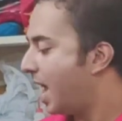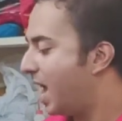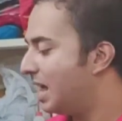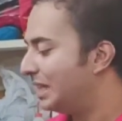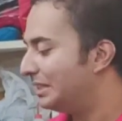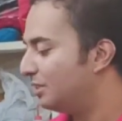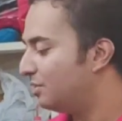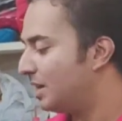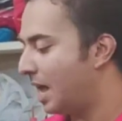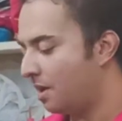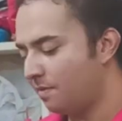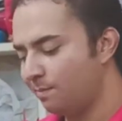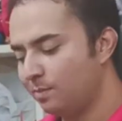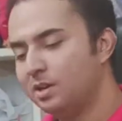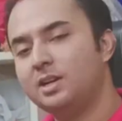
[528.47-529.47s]
Uh, so
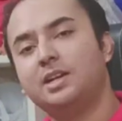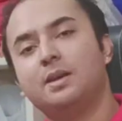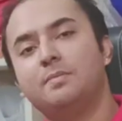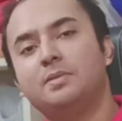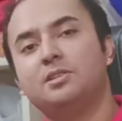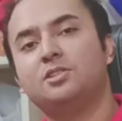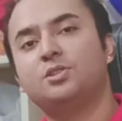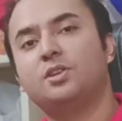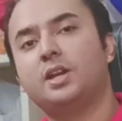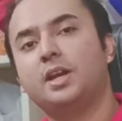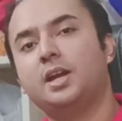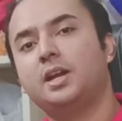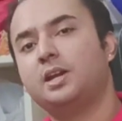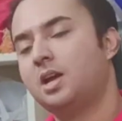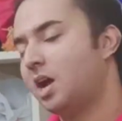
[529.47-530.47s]
now I'm going to
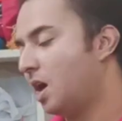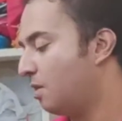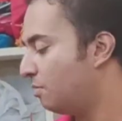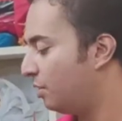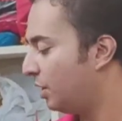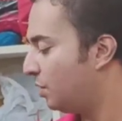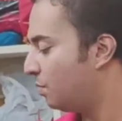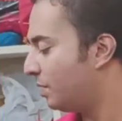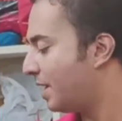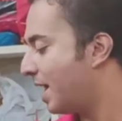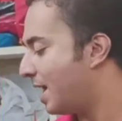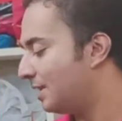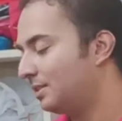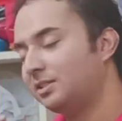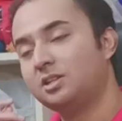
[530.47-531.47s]
demonstrate how do you
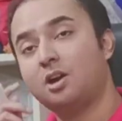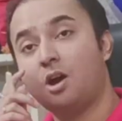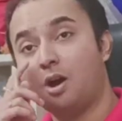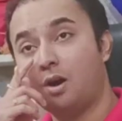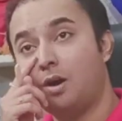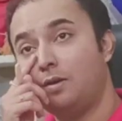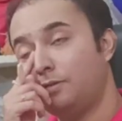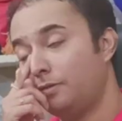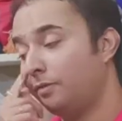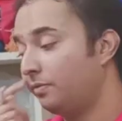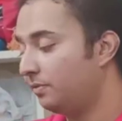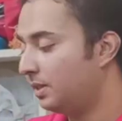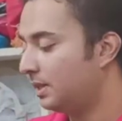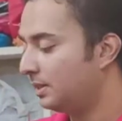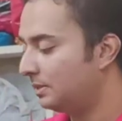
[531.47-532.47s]
cast off
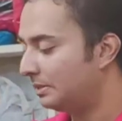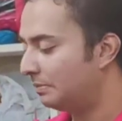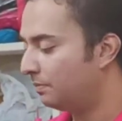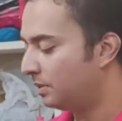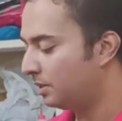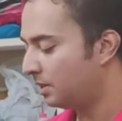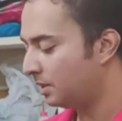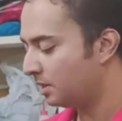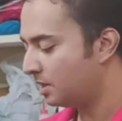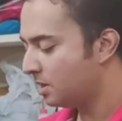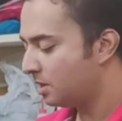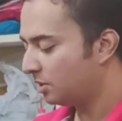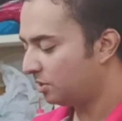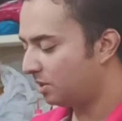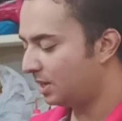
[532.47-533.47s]
this work.
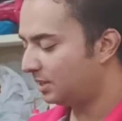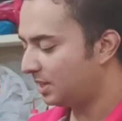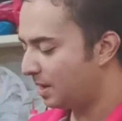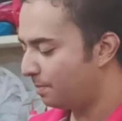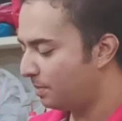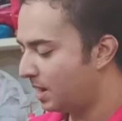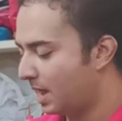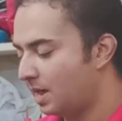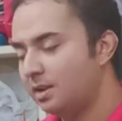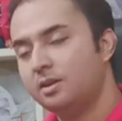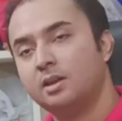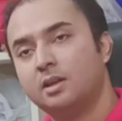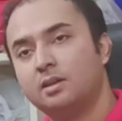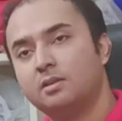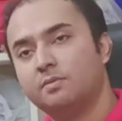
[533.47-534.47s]
So let's say I'm
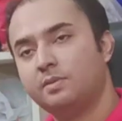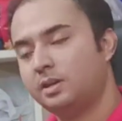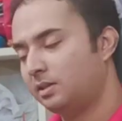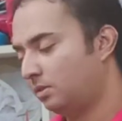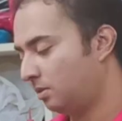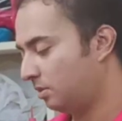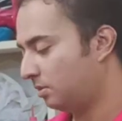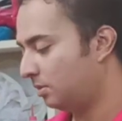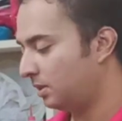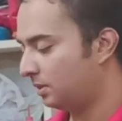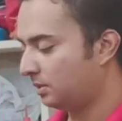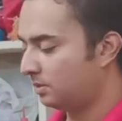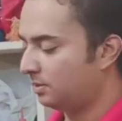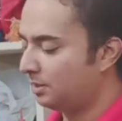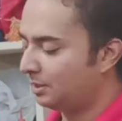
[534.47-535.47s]
done with
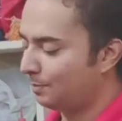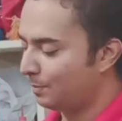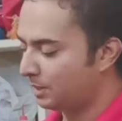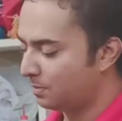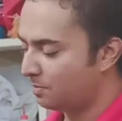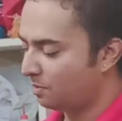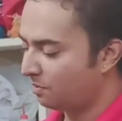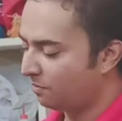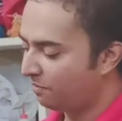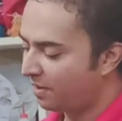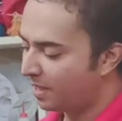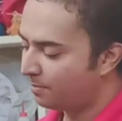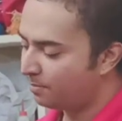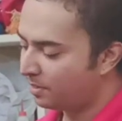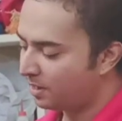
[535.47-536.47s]
this, this much amount of
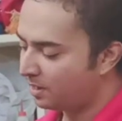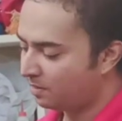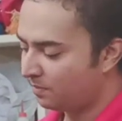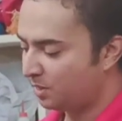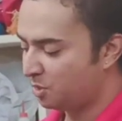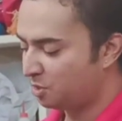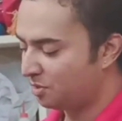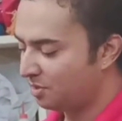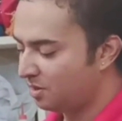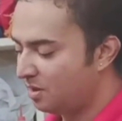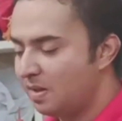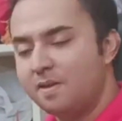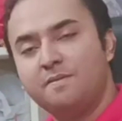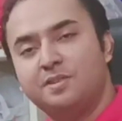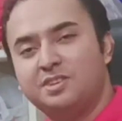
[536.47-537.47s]
fabric, which,
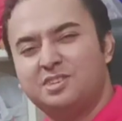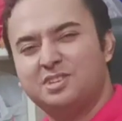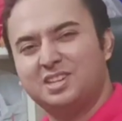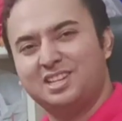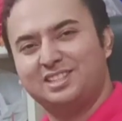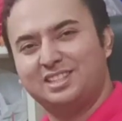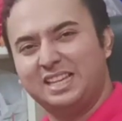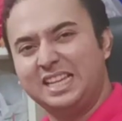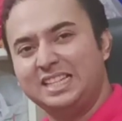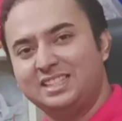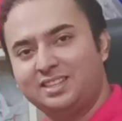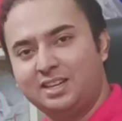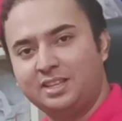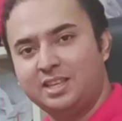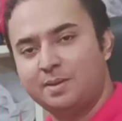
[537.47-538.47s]
which is
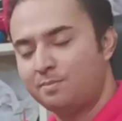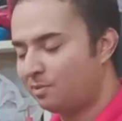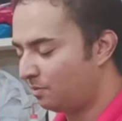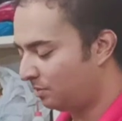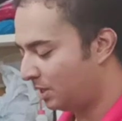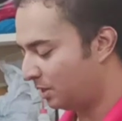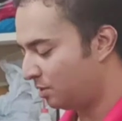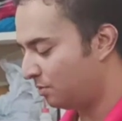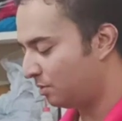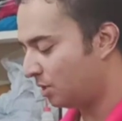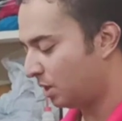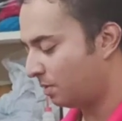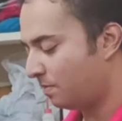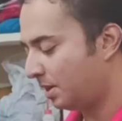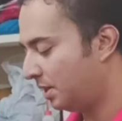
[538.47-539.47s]
easily the amount that you would
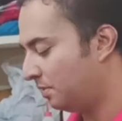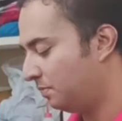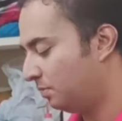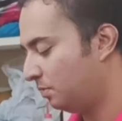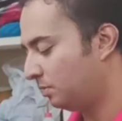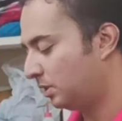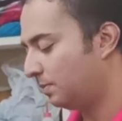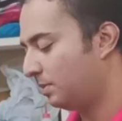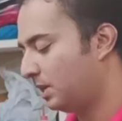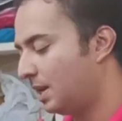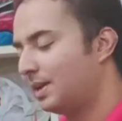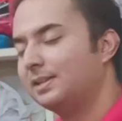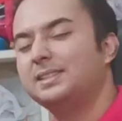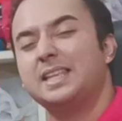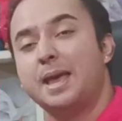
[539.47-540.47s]
require for something
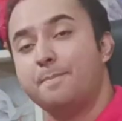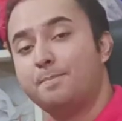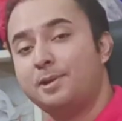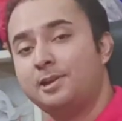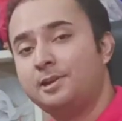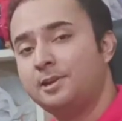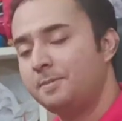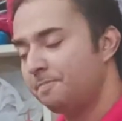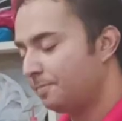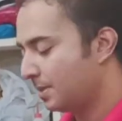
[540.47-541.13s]
like a sampler.